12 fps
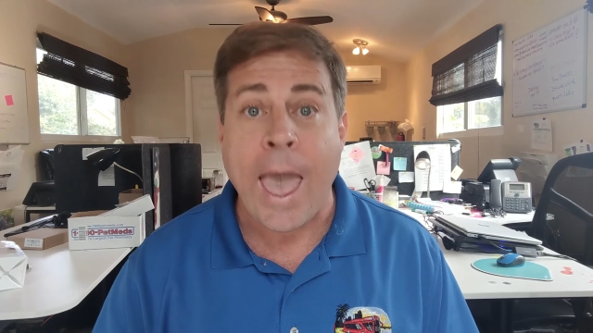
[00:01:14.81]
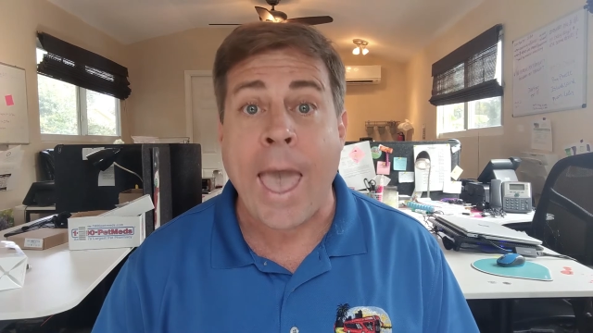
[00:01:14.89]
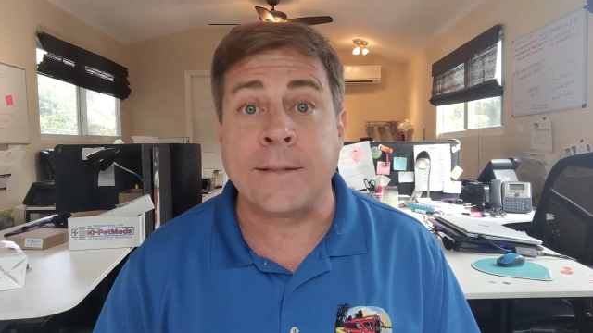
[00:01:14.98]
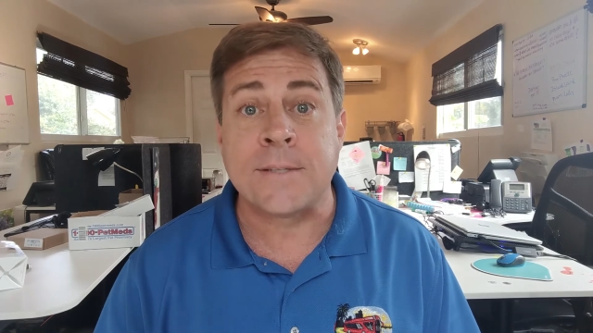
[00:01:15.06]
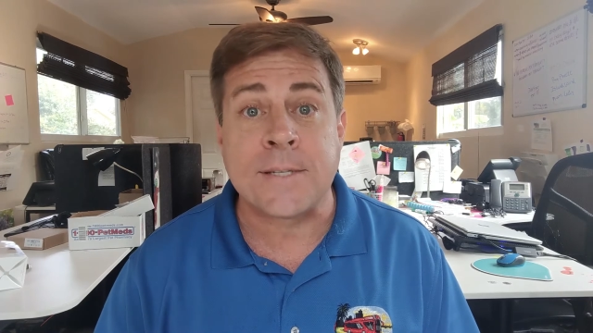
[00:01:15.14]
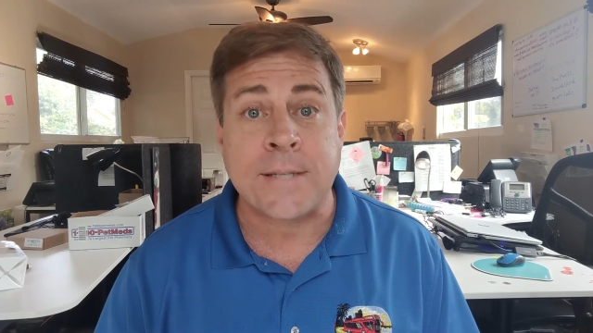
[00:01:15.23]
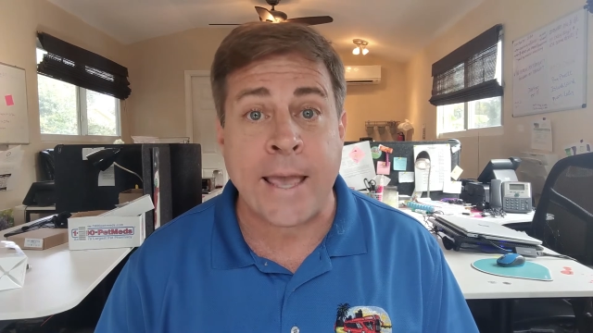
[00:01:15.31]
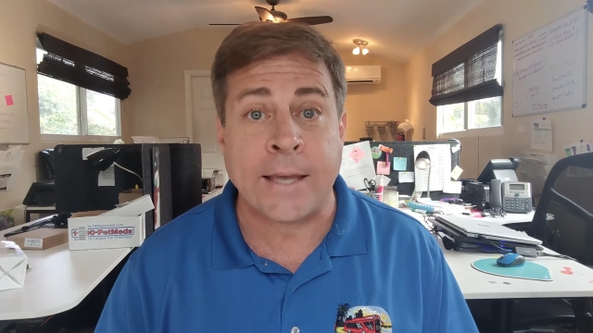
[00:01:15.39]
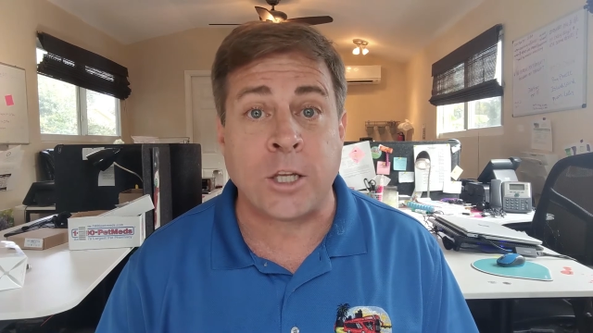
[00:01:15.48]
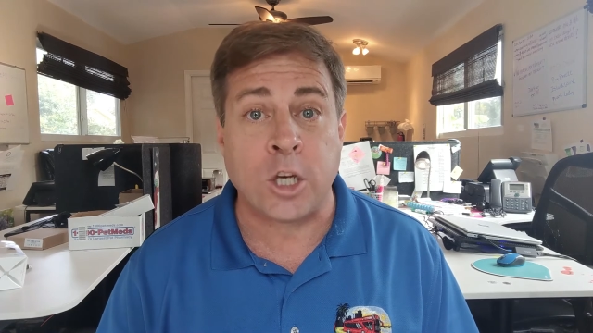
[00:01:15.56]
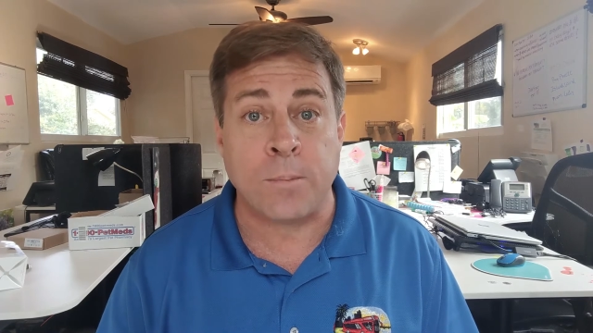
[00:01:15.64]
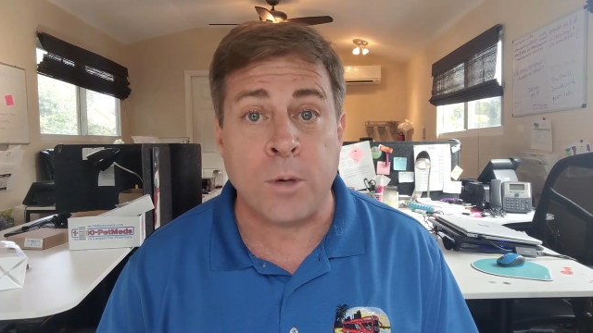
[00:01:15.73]
and stay
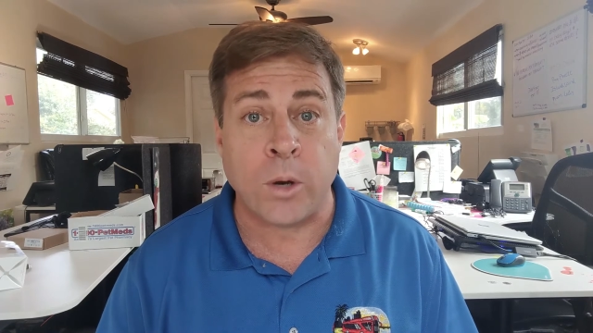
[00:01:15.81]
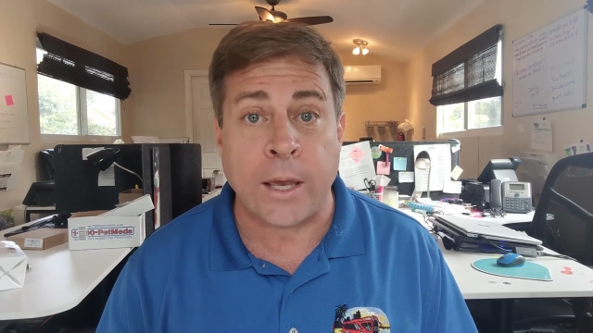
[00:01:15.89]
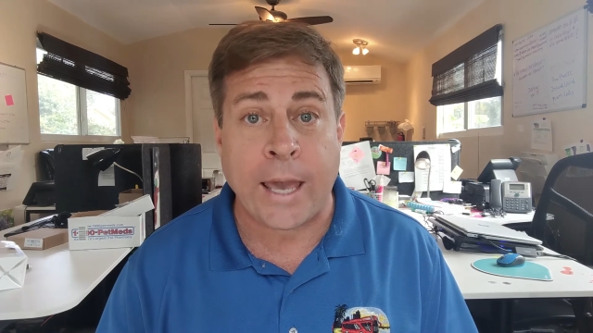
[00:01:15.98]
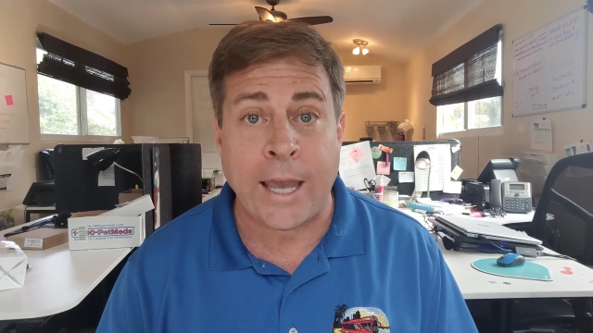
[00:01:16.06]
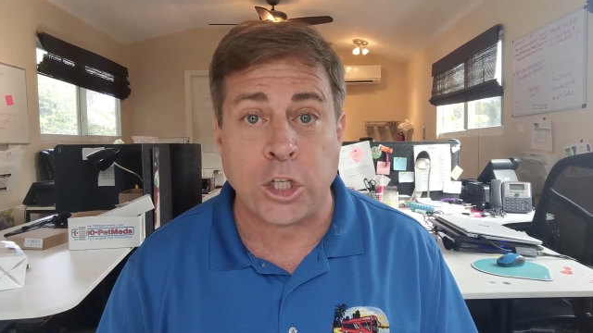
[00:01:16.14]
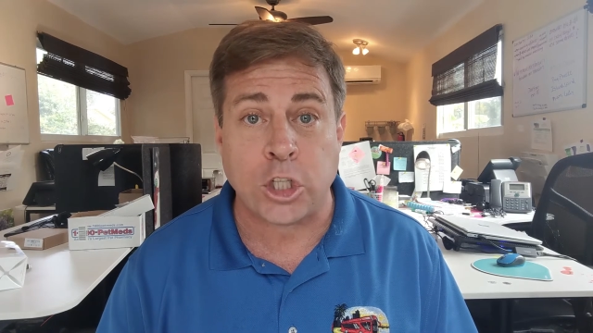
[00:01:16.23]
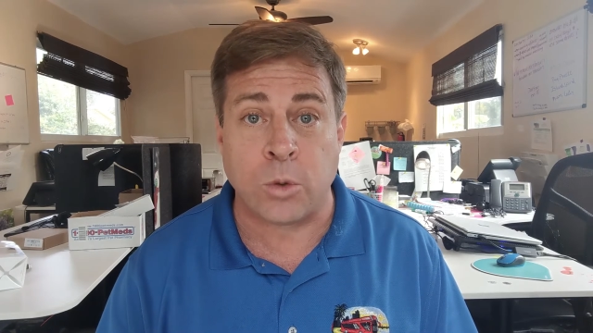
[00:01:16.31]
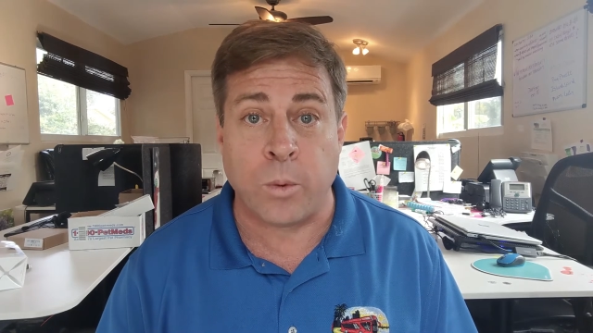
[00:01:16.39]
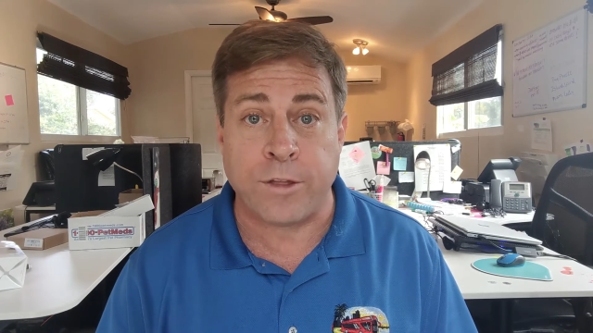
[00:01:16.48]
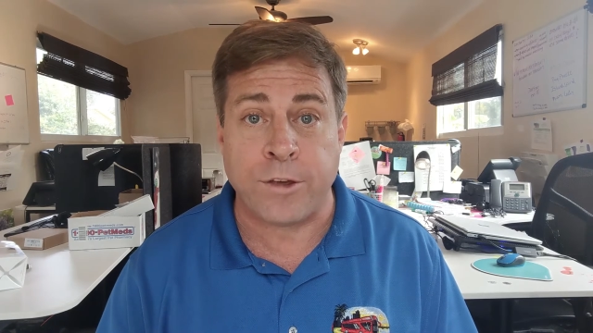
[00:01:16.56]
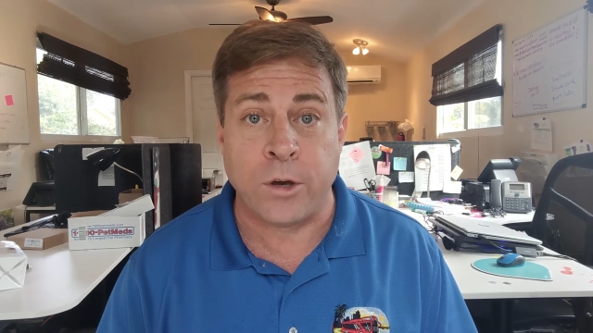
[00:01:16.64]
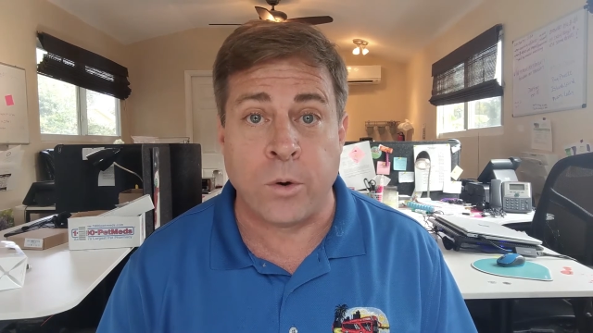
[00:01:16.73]
in communication
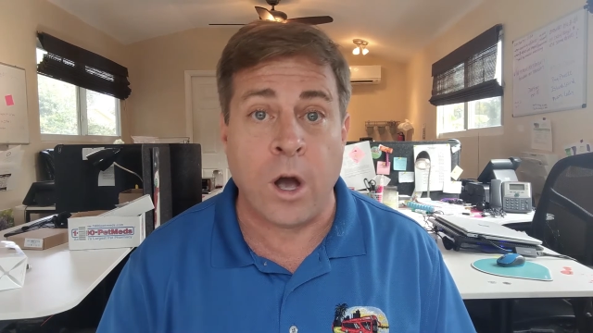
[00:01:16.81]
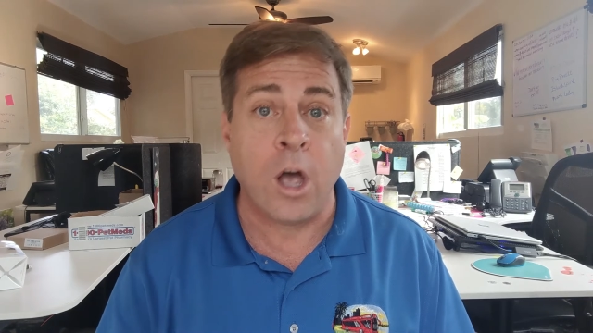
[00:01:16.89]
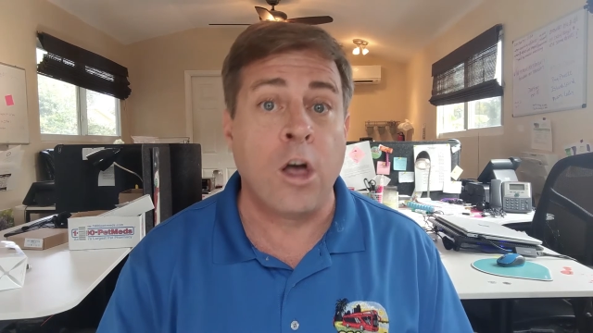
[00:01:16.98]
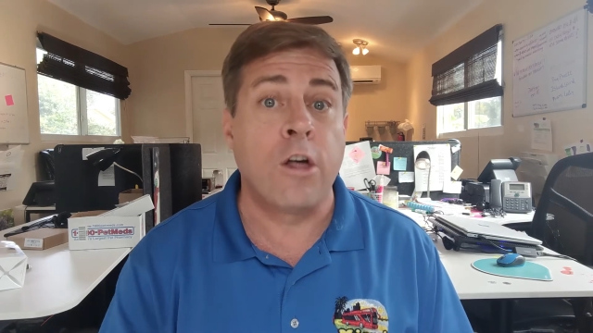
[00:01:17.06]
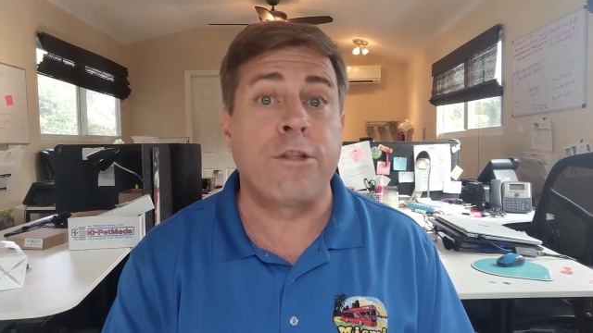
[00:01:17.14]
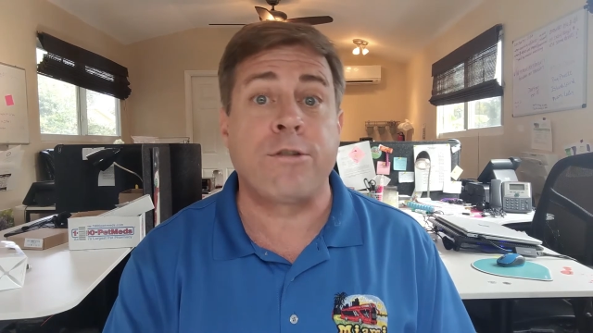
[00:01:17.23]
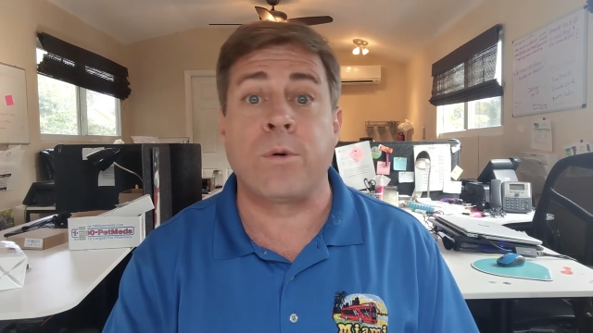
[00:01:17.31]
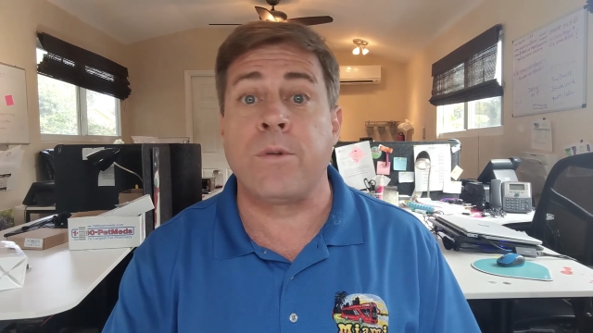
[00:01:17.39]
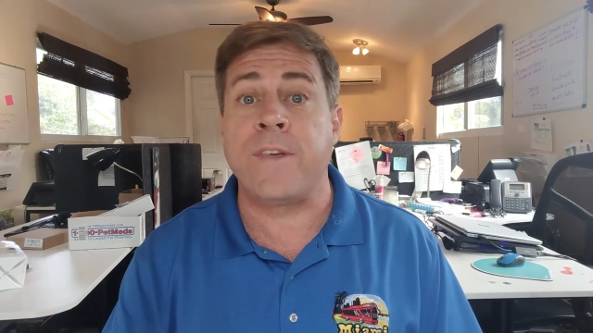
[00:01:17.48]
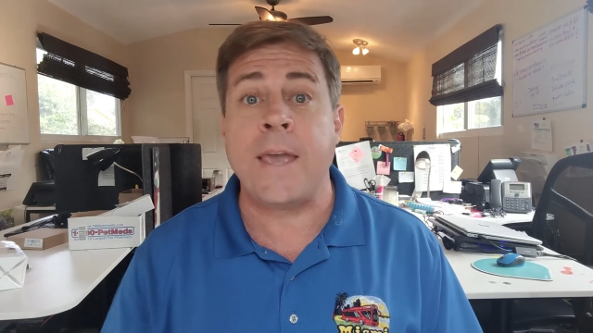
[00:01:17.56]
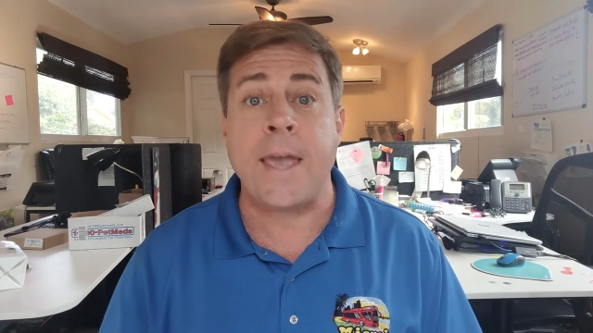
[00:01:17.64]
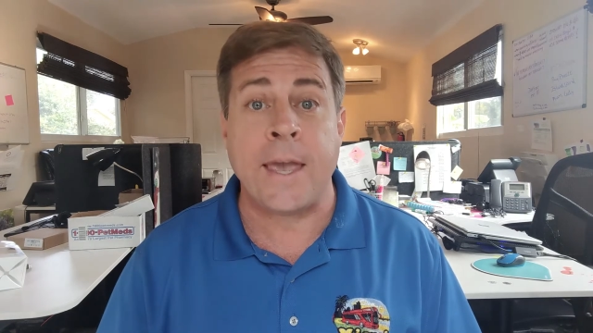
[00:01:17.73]
with you through
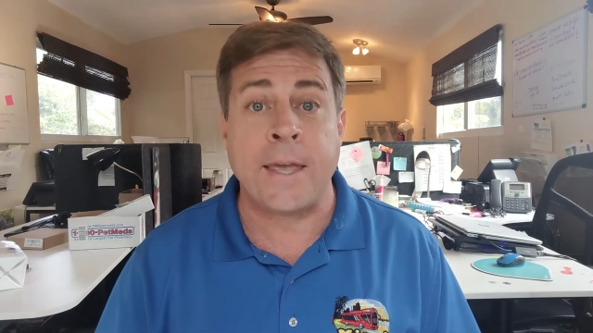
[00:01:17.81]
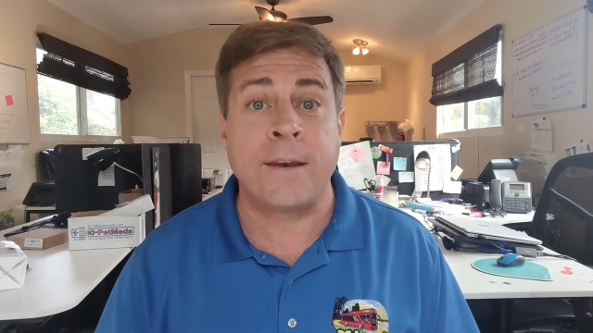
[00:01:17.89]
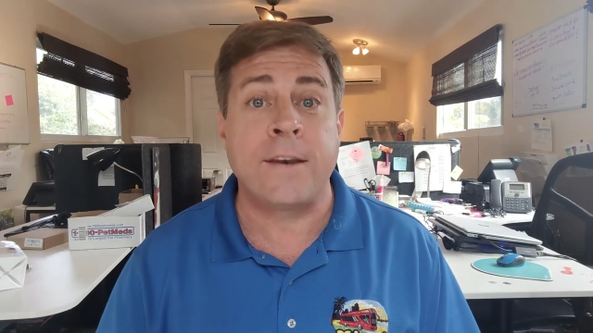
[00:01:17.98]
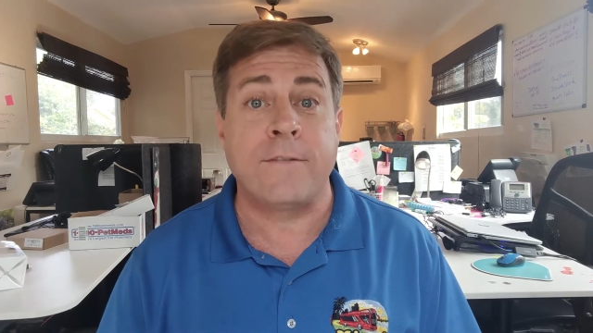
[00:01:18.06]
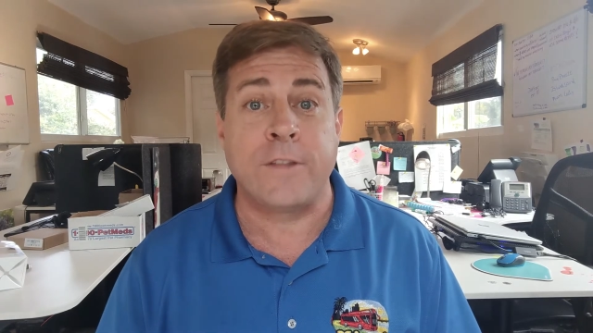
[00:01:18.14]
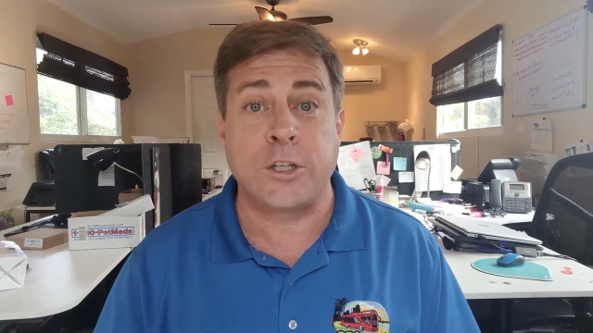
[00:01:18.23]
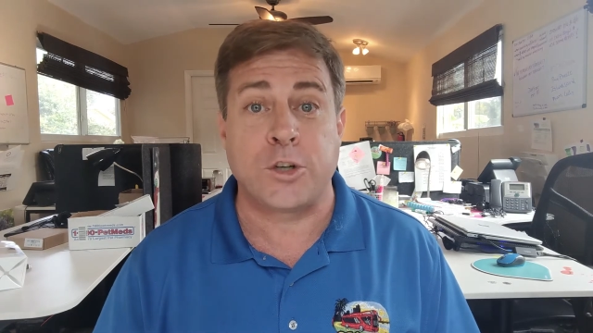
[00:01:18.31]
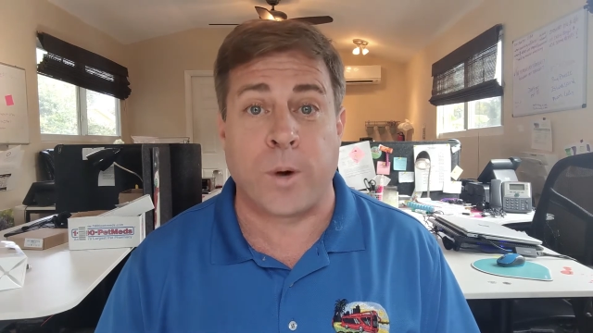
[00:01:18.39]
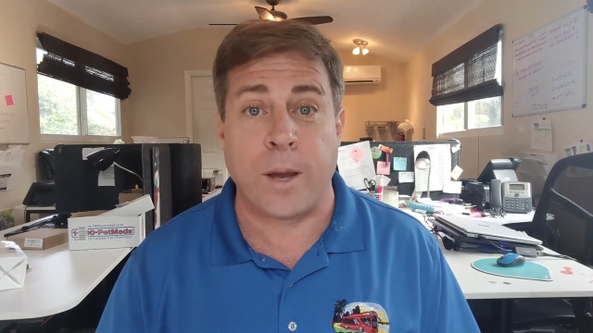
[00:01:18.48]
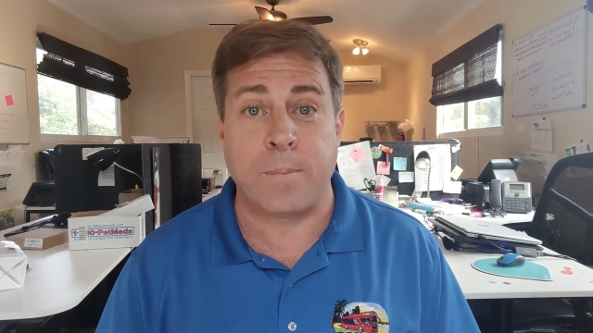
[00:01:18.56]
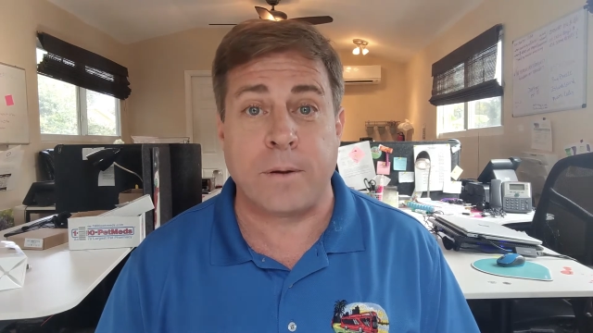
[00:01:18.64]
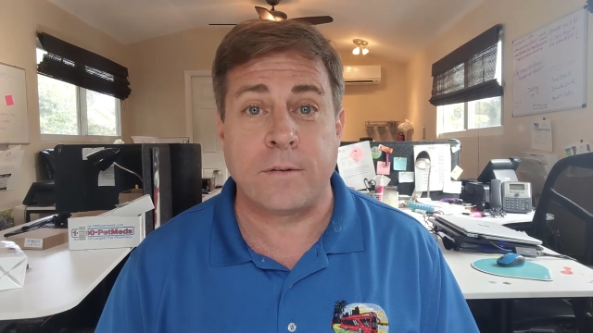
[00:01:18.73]
the end of the
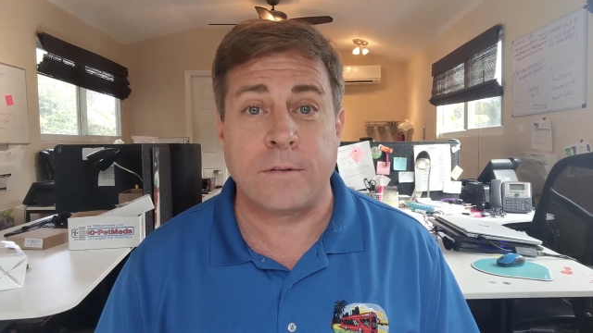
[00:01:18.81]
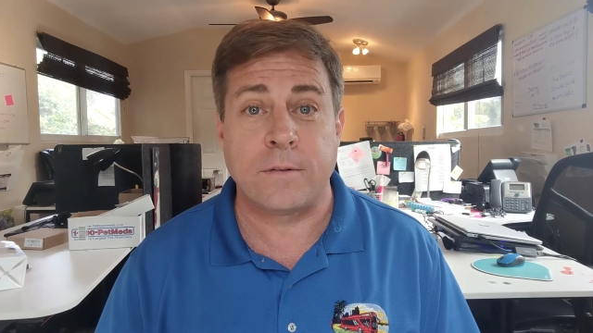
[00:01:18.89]
trip.